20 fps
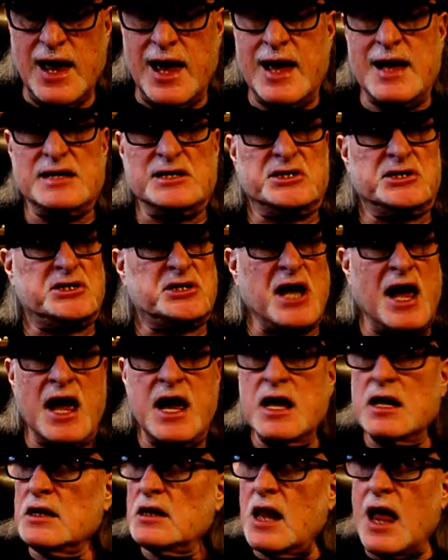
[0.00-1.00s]
and
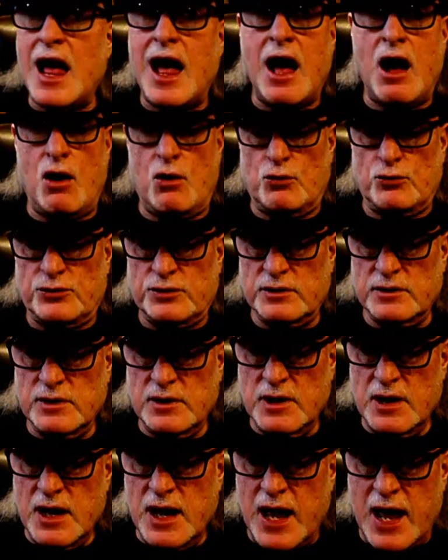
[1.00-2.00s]
say it loud
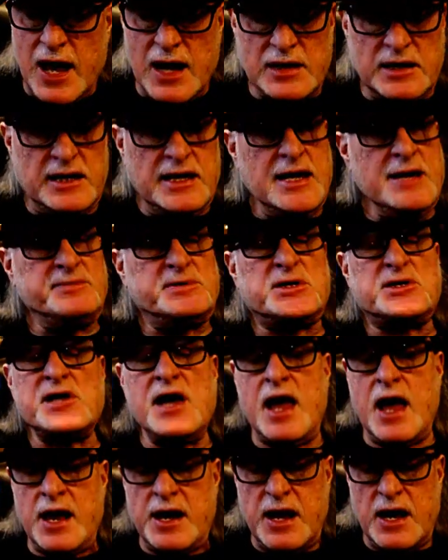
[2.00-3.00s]
and keep
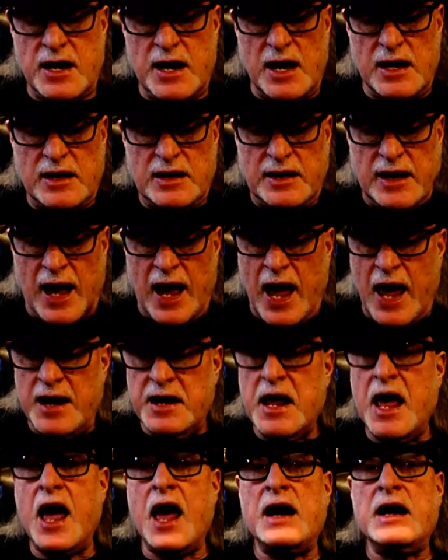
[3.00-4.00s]
saying it
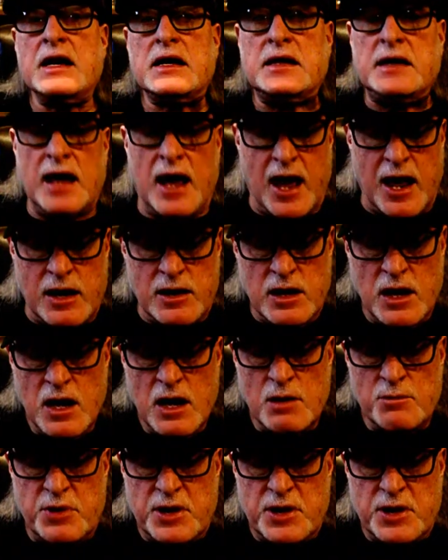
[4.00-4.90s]
again and again